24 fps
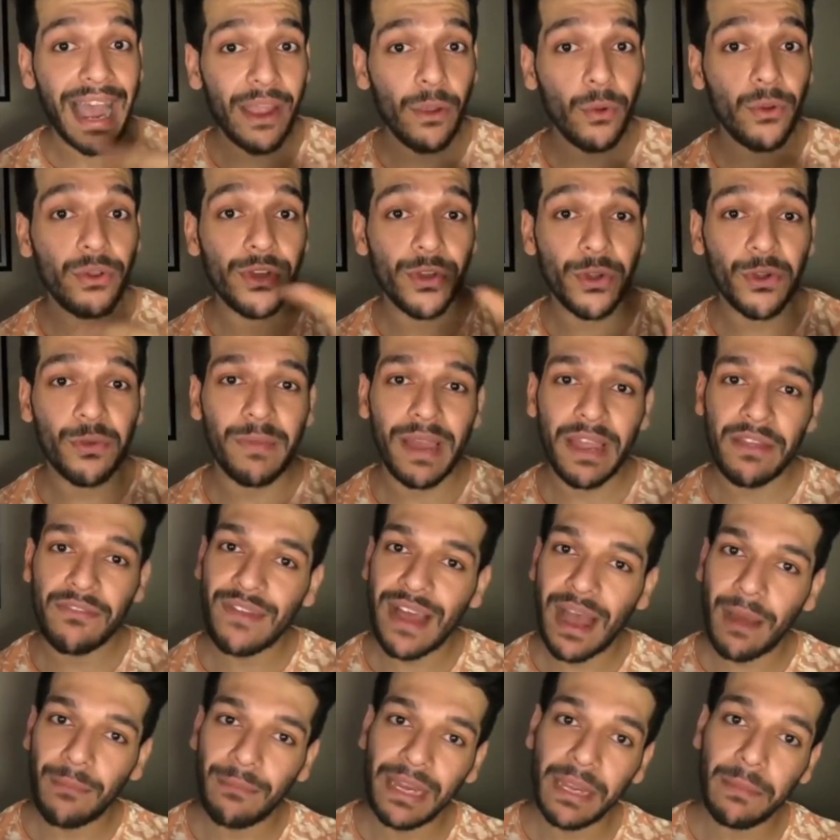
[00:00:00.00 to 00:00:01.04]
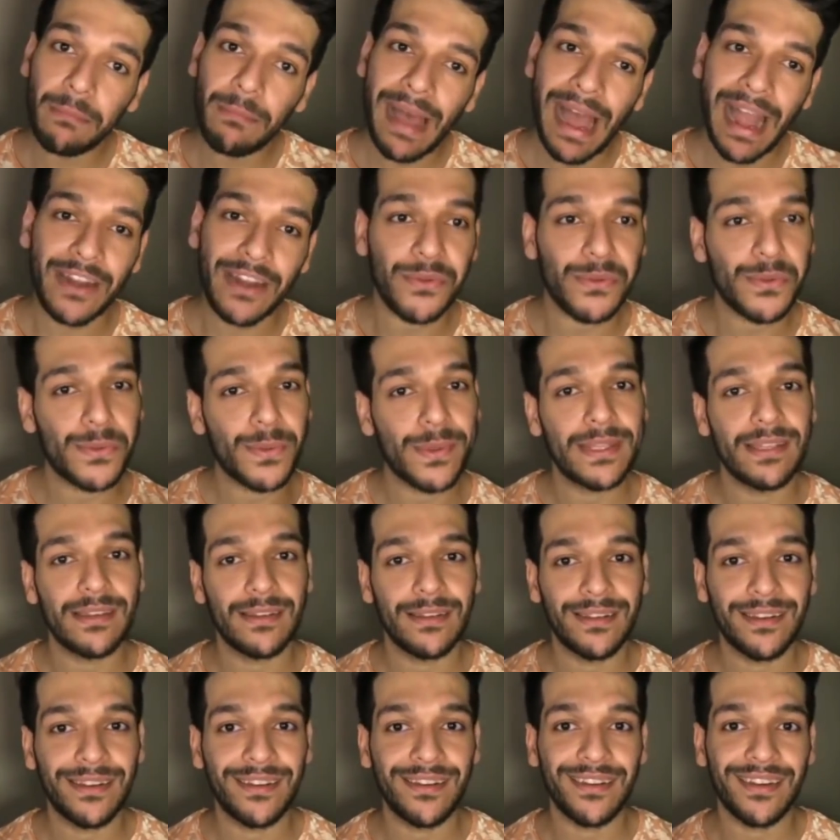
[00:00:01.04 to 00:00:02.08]
I took my family back to
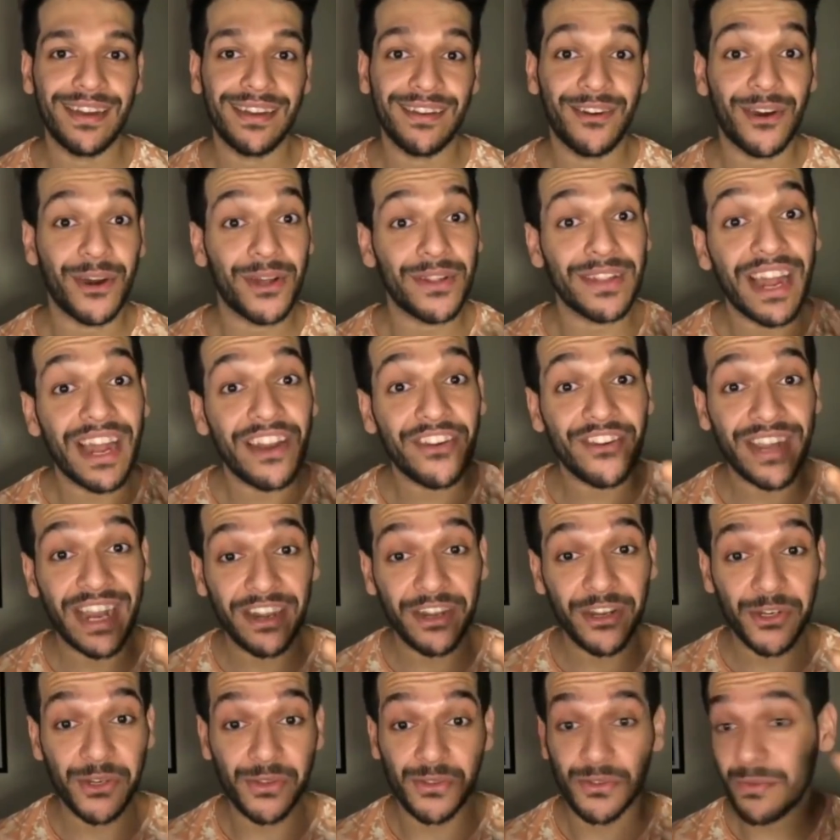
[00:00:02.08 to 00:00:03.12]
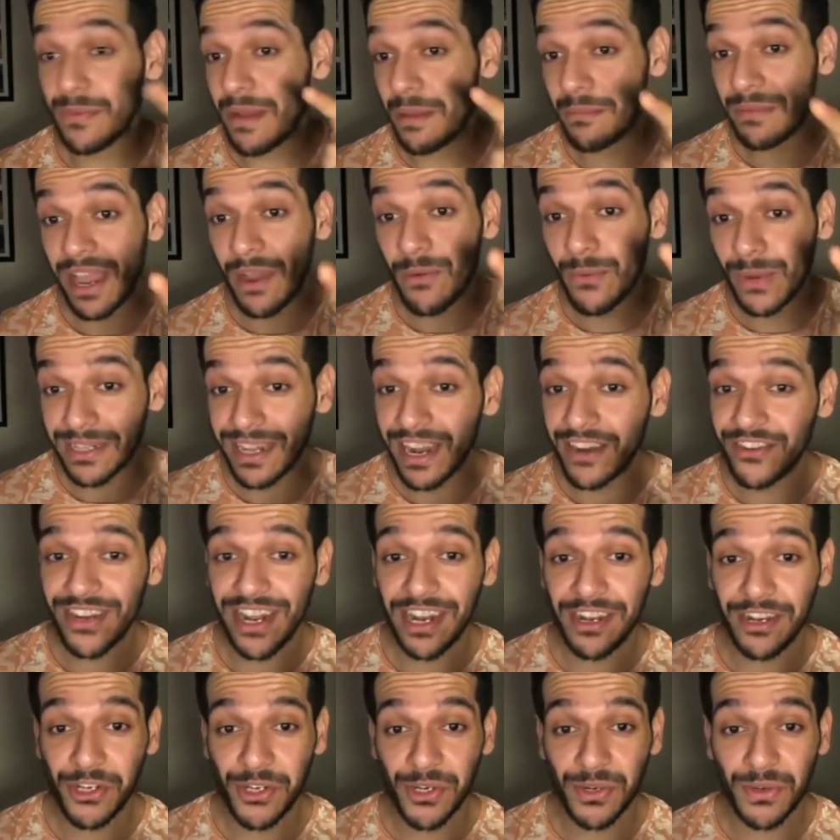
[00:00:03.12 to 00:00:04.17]
Switzerland on that reality show. So remember, I won that
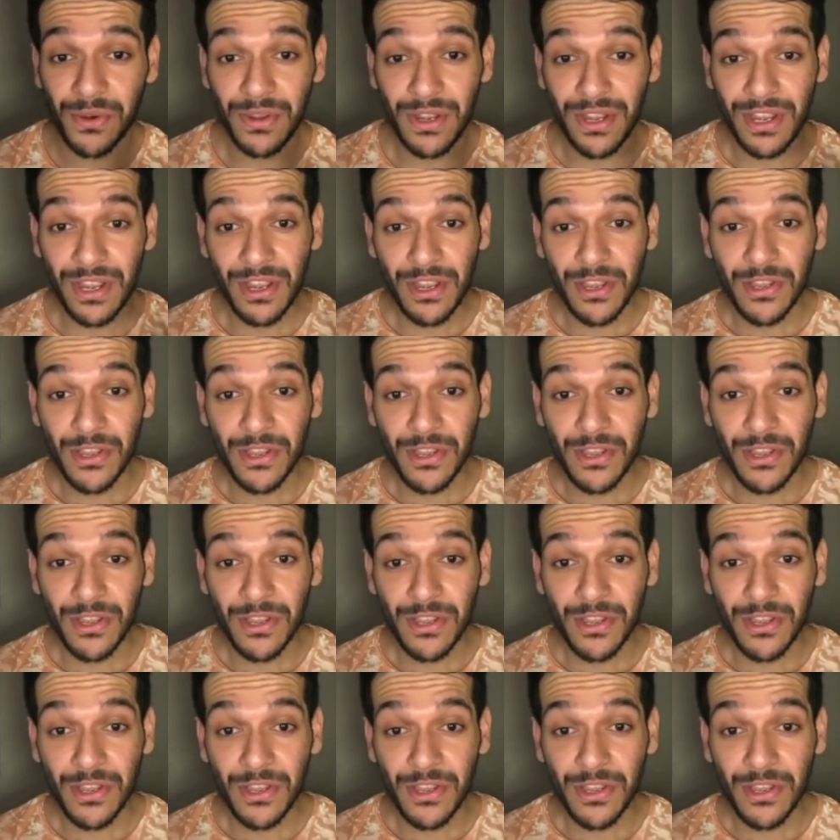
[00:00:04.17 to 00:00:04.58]
reality show.